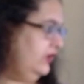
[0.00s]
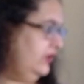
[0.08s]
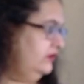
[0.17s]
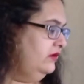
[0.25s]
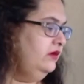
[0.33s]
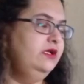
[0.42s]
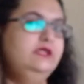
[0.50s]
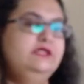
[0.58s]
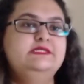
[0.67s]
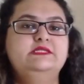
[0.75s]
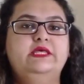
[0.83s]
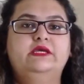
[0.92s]
The other
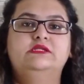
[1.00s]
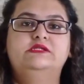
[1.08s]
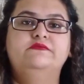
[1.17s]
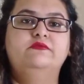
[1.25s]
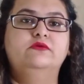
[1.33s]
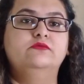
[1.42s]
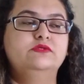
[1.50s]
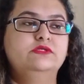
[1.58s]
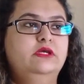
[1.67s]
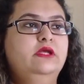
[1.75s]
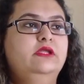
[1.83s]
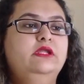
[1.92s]
is negative
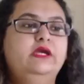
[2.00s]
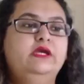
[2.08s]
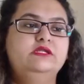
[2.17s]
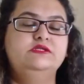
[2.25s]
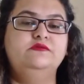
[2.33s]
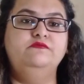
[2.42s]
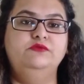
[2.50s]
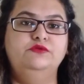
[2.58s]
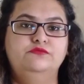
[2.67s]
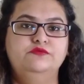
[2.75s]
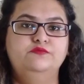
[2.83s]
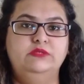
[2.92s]
news. Negative
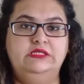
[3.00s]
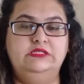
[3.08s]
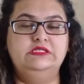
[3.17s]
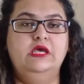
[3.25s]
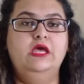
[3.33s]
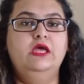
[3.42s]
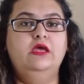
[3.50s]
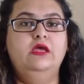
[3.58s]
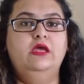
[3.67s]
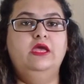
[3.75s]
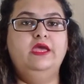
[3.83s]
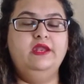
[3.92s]
news means
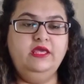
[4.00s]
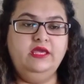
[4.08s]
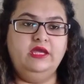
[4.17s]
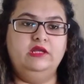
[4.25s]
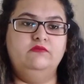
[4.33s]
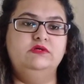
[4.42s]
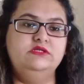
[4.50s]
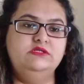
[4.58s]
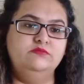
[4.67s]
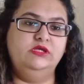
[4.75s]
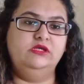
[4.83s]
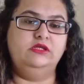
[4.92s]
any
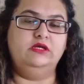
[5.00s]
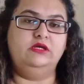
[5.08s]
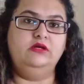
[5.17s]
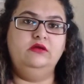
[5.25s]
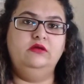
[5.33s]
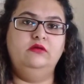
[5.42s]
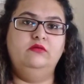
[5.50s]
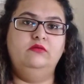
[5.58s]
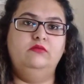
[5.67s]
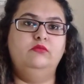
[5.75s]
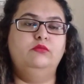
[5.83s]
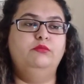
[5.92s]
adverse media.
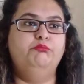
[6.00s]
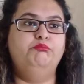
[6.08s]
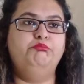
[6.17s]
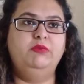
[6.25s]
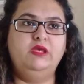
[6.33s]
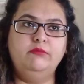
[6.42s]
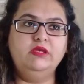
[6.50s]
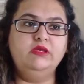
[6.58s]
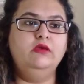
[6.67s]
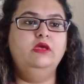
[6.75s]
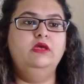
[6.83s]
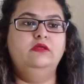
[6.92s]

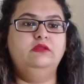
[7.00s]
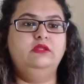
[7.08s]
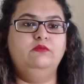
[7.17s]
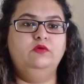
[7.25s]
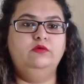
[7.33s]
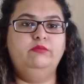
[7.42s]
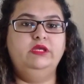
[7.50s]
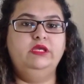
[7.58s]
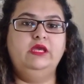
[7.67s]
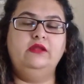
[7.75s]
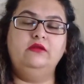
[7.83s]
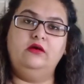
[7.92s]
Maybe there would
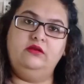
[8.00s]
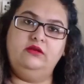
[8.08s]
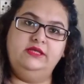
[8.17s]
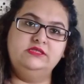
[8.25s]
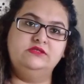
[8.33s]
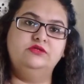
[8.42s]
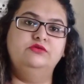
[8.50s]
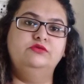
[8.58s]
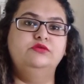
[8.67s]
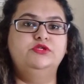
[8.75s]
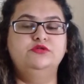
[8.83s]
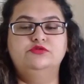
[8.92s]
be an arrest
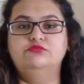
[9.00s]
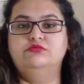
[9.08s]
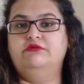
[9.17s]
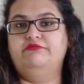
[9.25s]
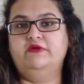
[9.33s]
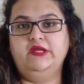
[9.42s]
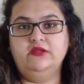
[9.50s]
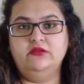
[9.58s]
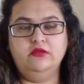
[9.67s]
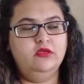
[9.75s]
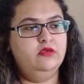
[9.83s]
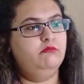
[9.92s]
due to a fight,
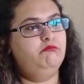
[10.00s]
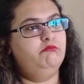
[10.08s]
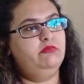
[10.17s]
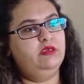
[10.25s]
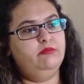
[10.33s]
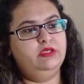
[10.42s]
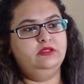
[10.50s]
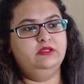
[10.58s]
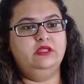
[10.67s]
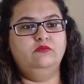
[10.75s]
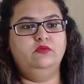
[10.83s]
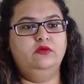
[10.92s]

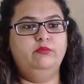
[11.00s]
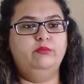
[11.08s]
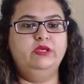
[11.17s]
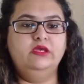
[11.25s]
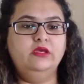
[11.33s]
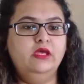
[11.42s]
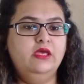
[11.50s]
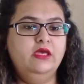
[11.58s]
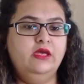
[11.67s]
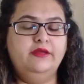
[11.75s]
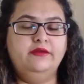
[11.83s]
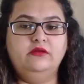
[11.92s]
maybe there would be
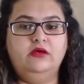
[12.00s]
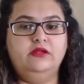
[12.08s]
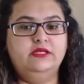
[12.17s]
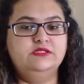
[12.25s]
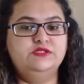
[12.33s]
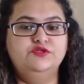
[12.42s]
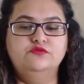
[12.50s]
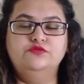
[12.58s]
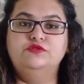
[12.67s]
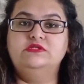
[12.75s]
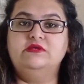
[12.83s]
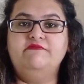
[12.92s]
an arrest due
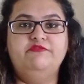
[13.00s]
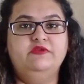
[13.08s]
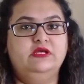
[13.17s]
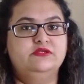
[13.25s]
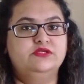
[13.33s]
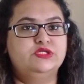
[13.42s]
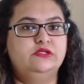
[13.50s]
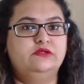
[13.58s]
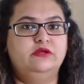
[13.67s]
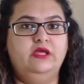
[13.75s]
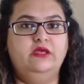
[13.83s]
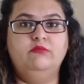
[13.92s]
to some
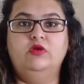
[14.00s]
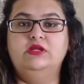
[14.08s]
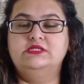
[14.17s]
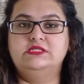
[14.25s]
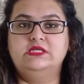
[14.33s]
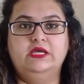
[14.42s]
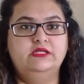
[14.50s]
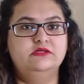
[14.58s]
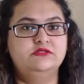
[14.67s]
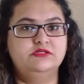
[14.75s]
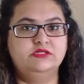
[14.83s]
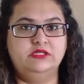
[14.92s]
financial crime or
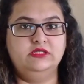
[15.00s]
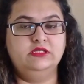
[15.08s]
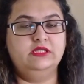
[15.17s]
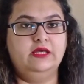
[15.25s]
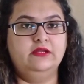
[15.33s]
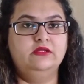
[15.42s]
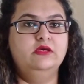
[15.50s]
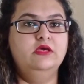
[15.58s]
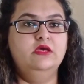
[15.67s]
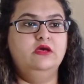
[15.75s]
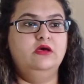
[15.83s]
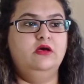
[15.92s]
insider trading
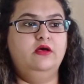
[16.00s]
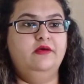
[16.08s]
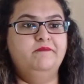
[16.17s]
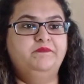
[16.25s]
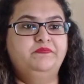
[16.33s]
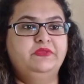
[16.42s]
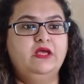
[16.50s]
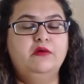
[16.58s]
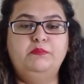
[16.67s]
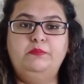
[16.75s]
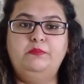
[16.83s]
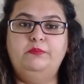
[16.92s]
that
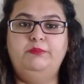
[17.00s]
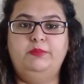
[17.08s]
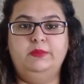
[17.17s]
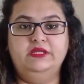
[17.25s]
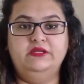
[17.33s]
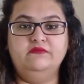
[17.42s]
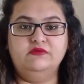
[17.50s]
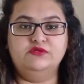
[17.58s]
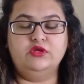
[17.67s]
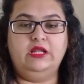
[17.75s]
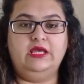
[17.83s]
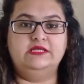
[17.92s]
a
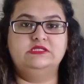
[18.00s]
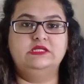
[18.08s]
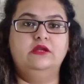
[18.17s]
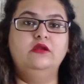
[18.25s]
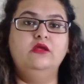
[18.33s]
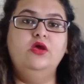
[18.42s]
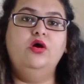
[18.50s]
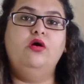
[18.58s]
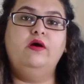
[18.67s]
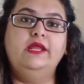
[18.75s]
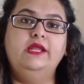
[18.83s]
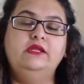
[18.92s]
individual has done,
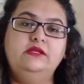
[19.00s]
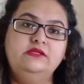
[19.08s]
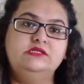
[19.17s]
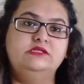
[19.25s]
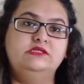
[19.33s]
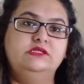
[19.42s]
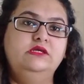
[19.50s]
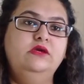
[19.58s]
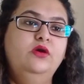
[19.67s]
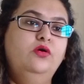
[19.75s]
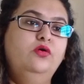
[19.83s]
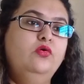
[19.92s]
or an
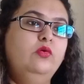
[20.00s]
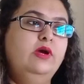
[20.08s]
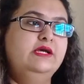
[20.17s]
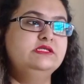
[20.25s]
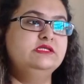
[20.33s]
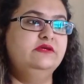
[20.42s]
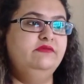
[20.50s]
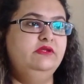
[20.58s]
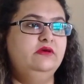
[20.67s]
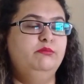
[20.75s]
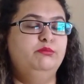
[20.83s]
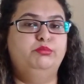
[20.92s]
entity who has
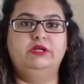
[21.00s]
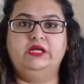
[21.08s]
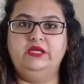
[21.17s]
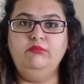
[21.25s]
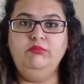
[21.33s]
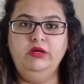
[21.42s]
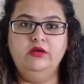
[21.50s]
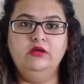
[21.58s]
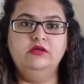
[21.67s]
given a bribe.